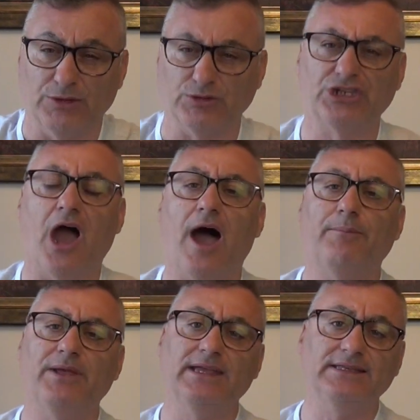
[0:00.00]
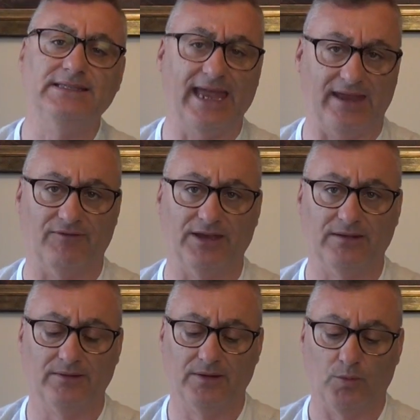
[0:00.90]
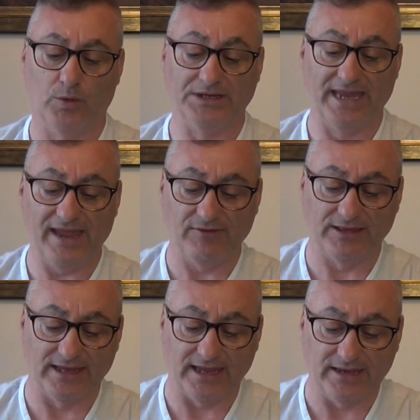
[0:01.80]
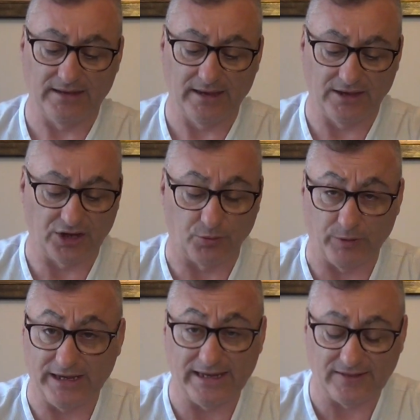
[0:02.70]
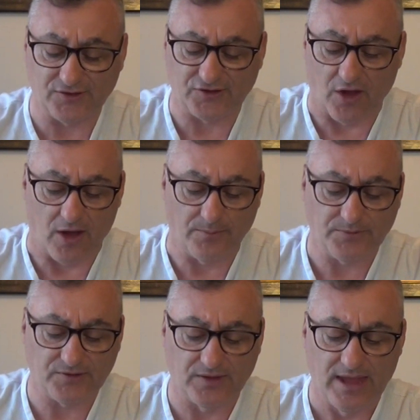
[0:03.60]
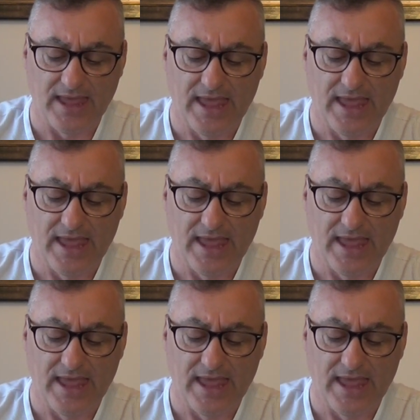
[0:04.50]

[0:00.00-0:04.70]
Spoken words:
He was copying David, what David did, and you can read it in the Psalms,